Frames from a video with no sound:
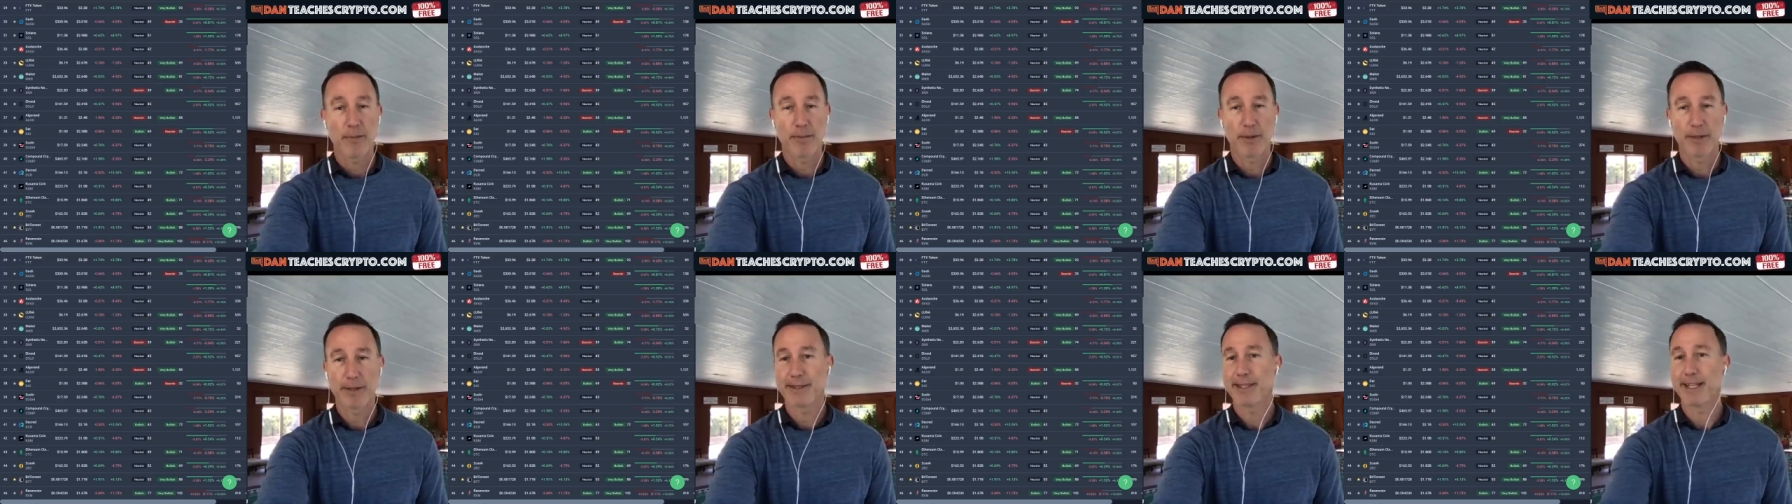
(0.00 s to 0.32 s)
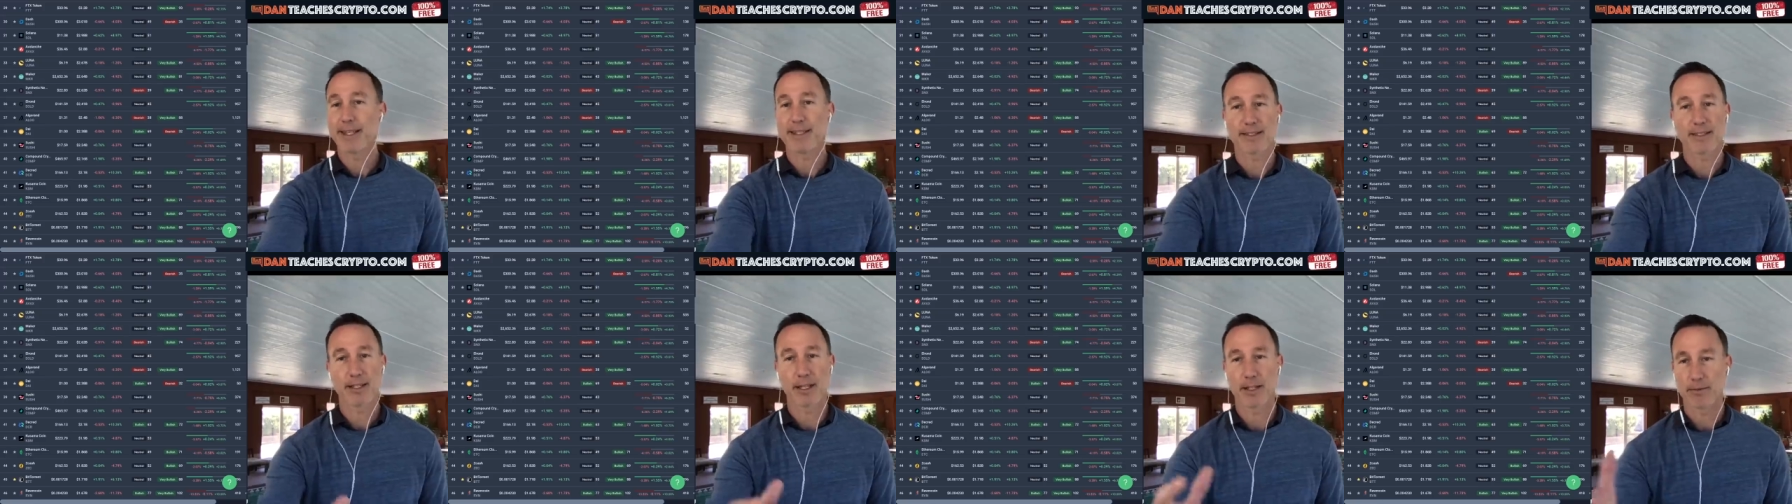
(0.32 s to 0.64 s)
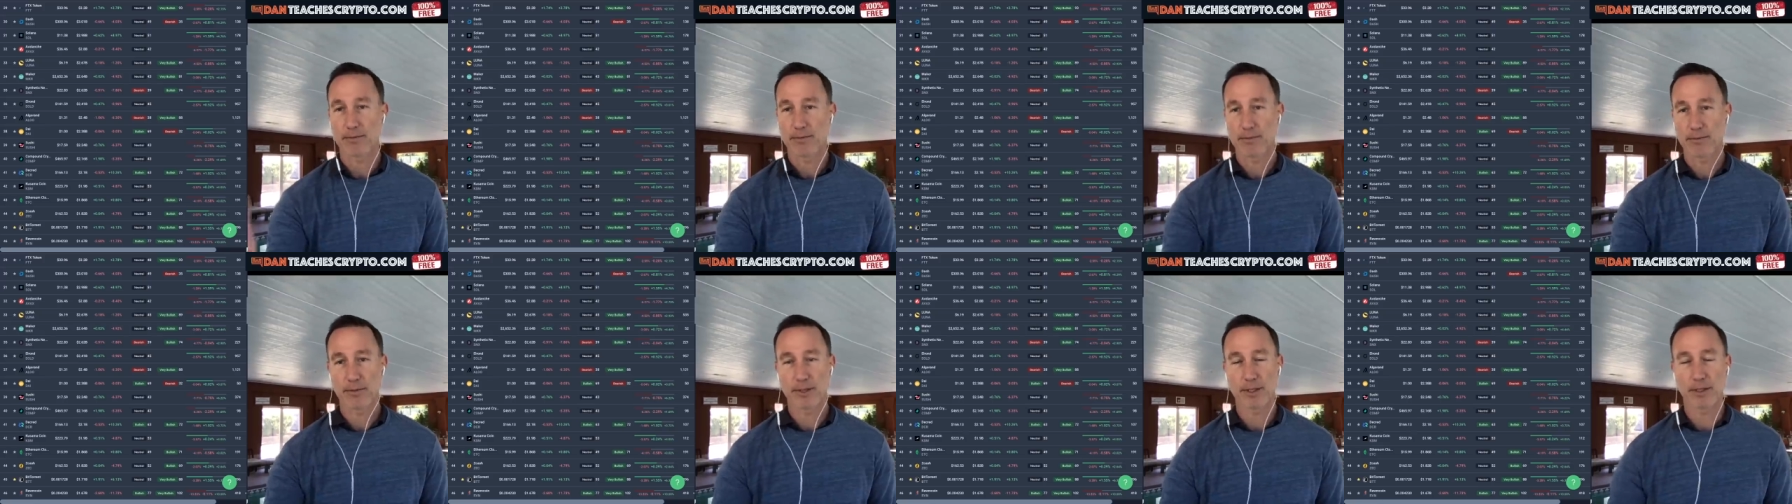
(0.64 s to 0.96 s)
But that's
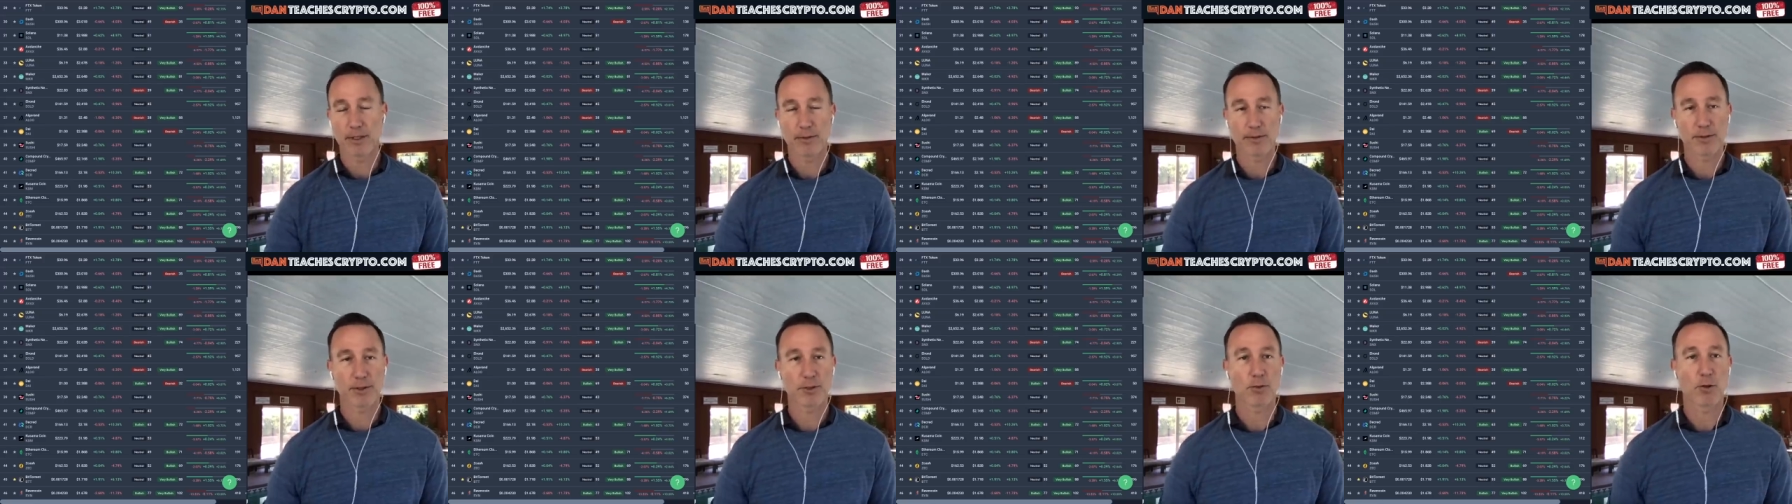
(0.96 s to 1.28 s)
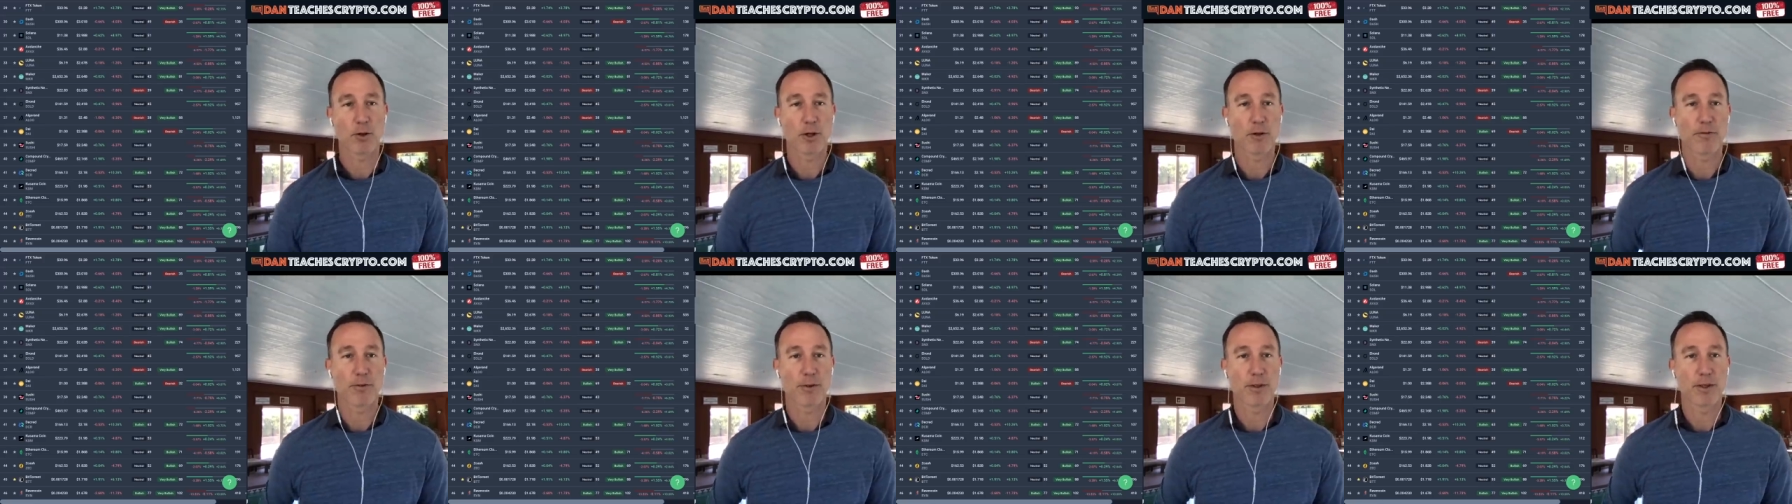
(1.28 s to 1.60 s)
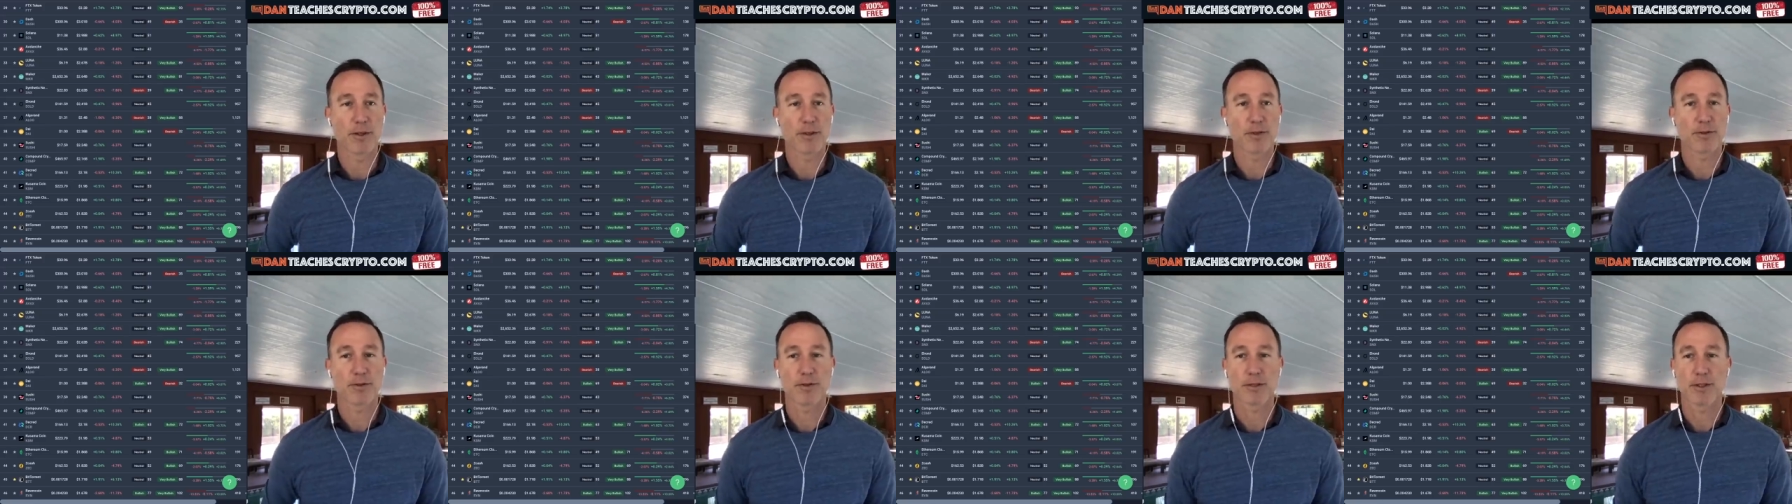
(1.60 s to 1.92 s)
not the story for
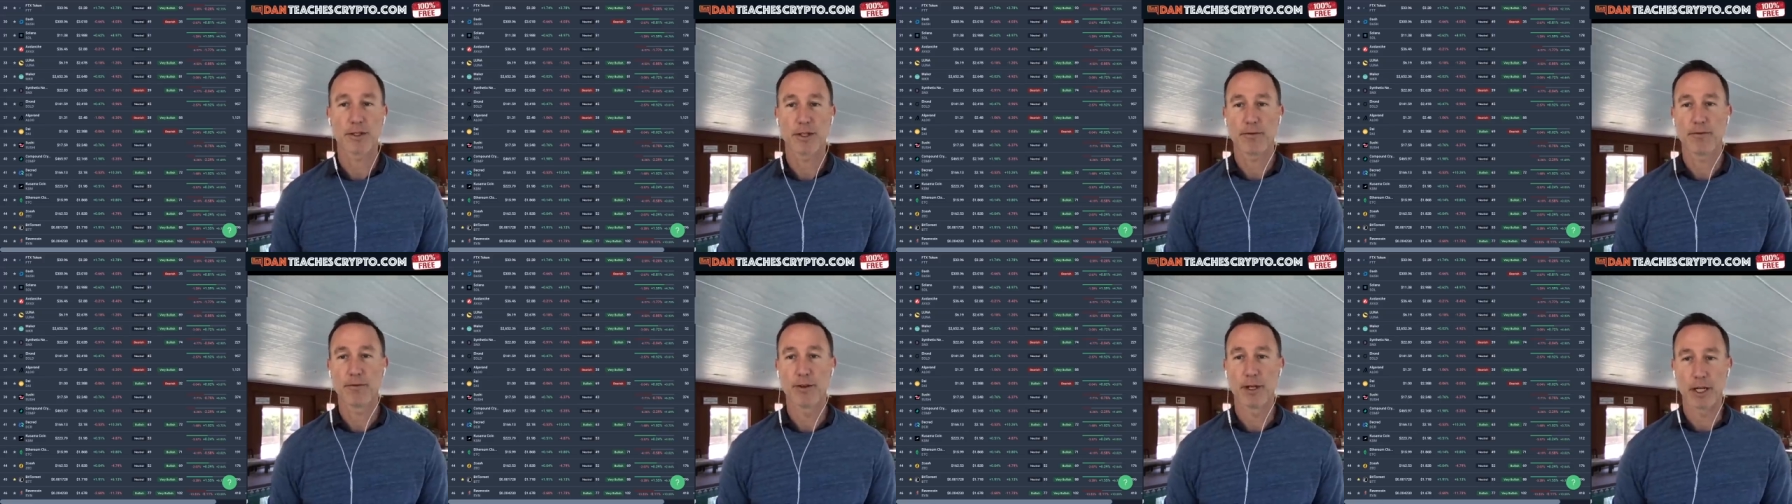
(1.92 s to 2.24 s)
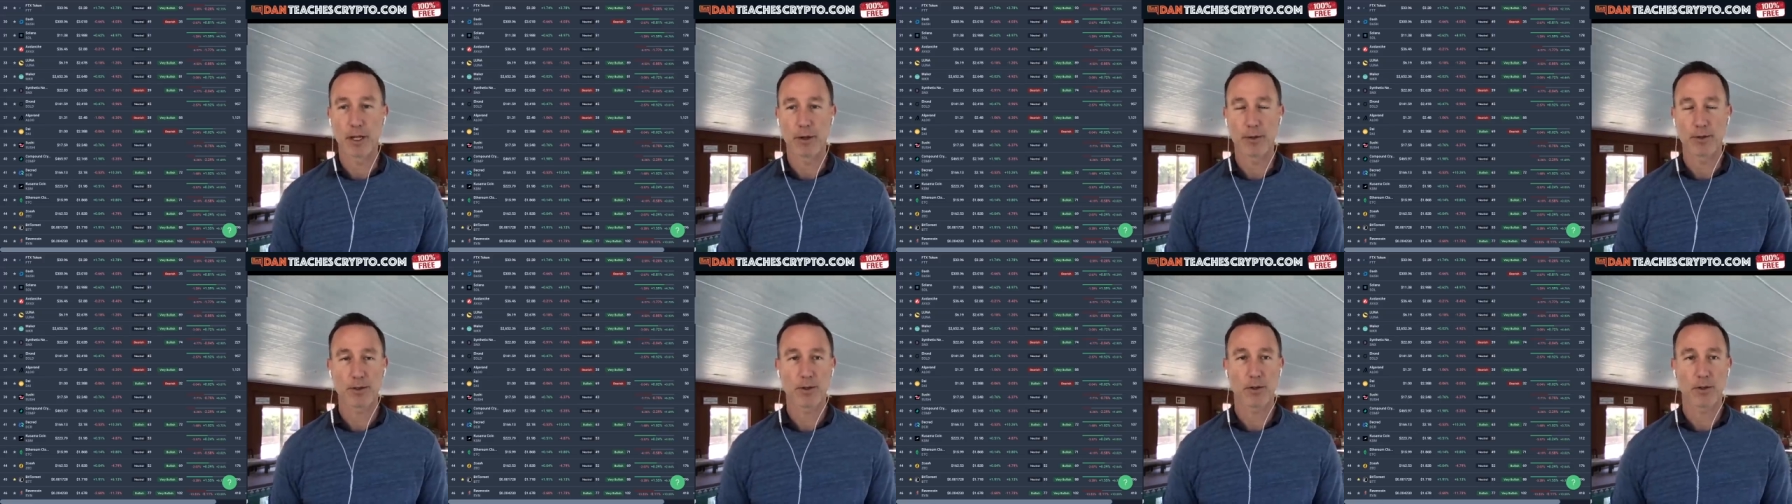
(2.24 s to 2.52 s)
this uh, video.